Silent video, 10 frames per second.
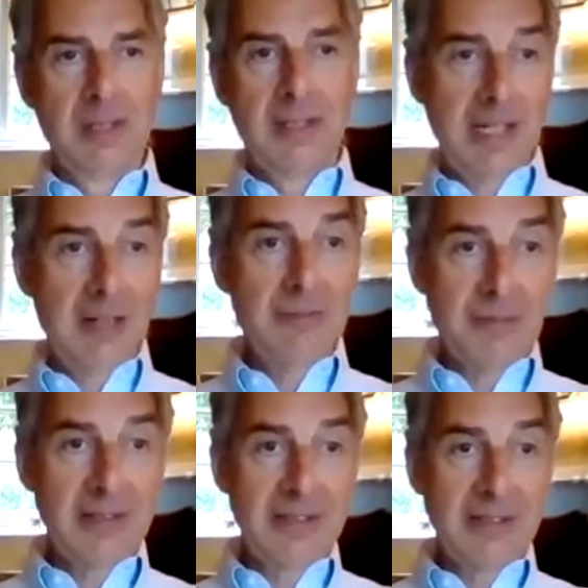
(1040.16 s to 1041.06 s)
and how
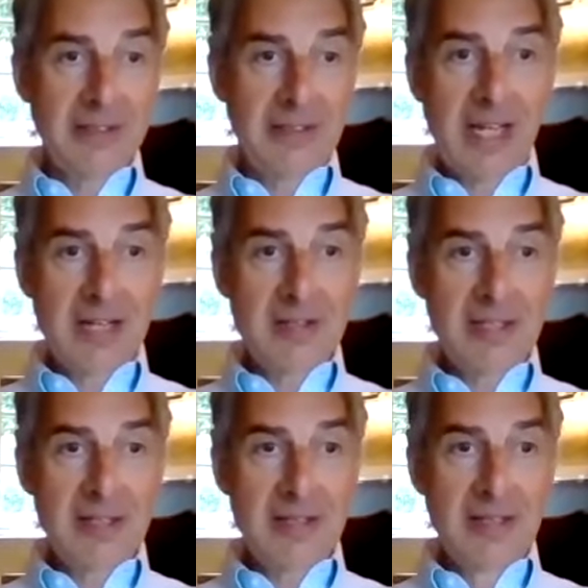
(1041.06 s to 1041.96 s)
fun it can
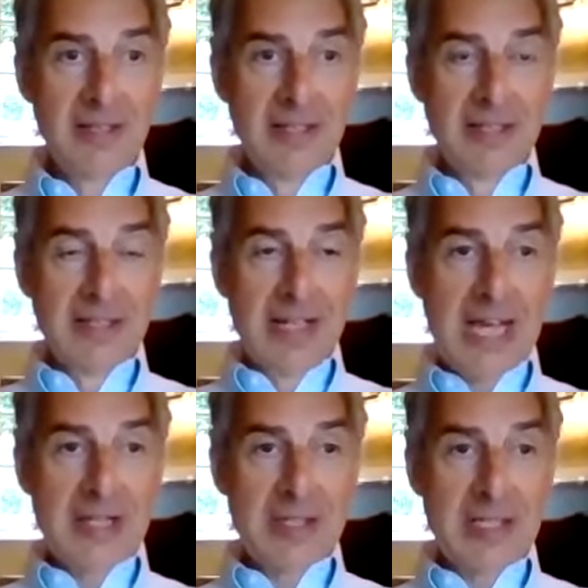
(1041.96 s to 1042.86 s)
actually
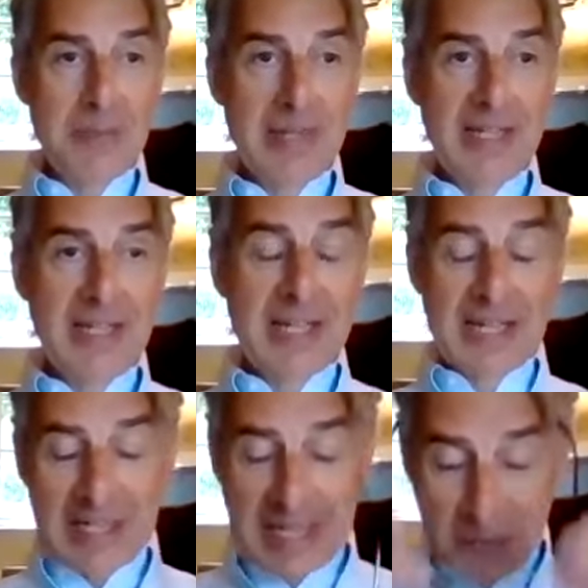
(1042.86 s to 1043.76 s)
be.
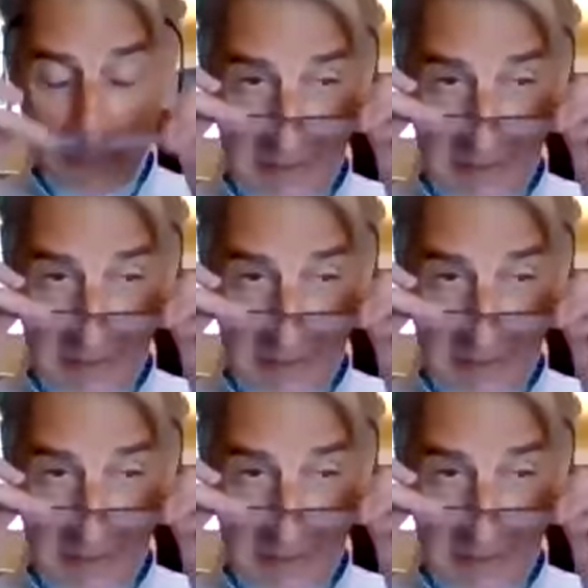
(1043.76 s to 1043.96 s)
Clare, we